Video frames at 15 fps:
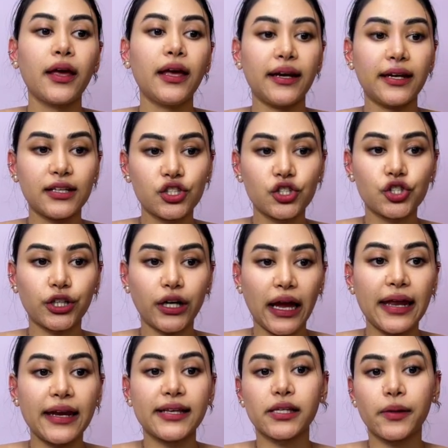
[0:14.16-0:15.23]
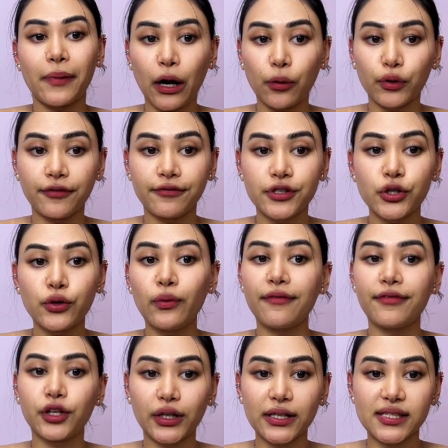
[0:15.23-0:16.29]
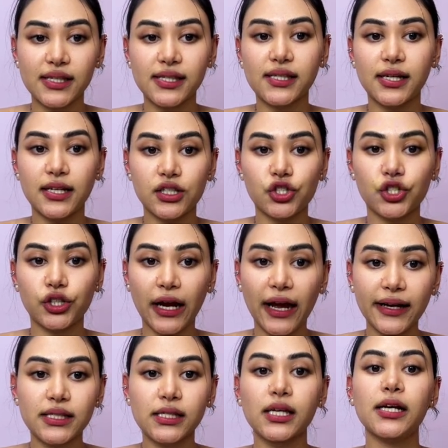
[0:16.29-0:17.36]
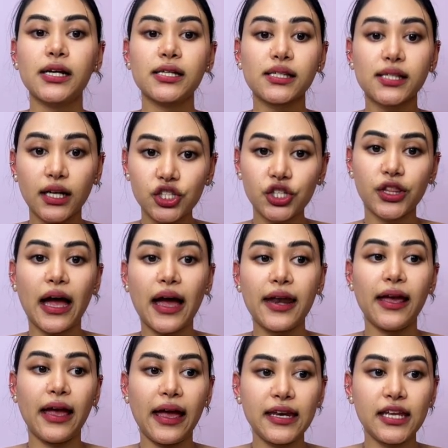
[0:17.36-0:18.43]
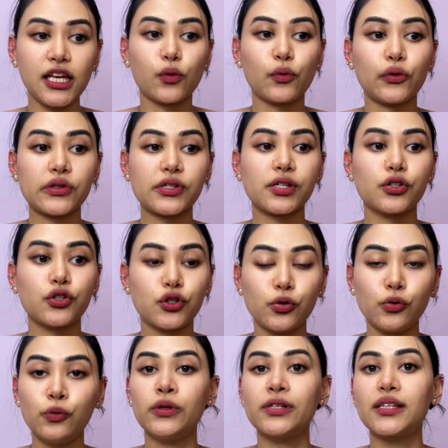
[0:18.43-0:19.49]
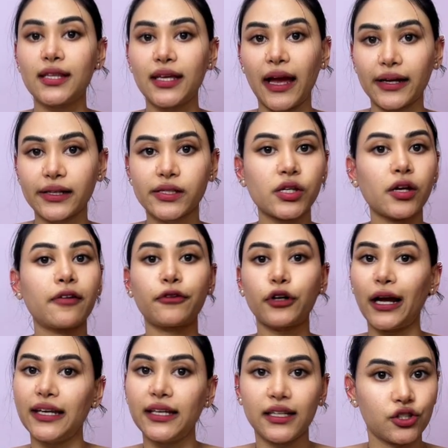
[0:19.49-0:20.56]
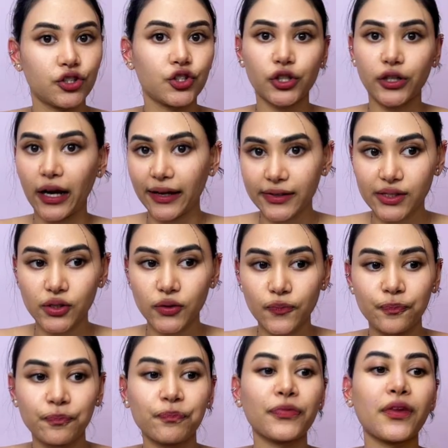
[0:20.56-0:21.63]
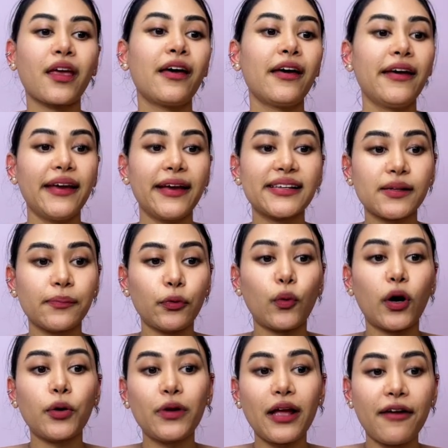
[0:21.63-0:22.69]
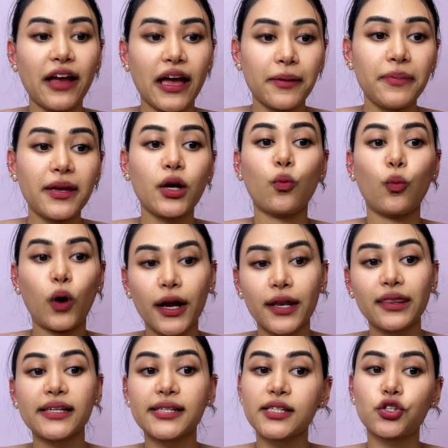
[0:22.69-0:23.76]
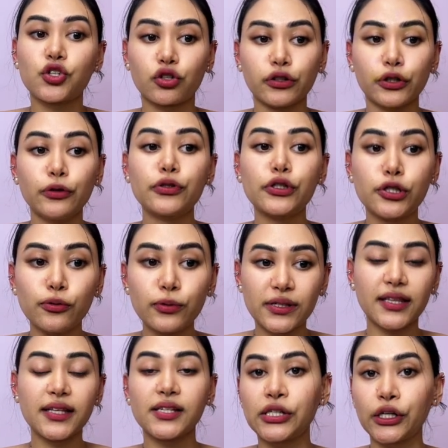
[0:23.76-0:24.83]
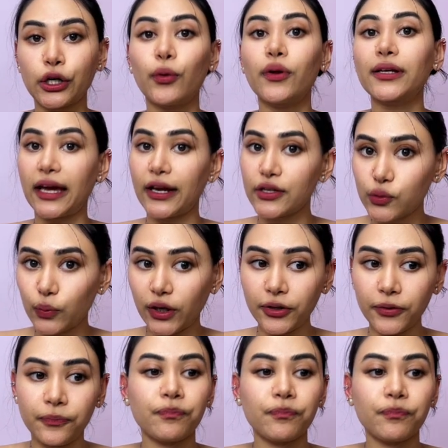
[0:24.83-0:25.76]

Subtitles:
An integer n is a power of 2 if there exists an integer x such that n equals 2 to the x for any integer x. Example 1, we have n being 1, this is true, 2 to the 0 will get us 1.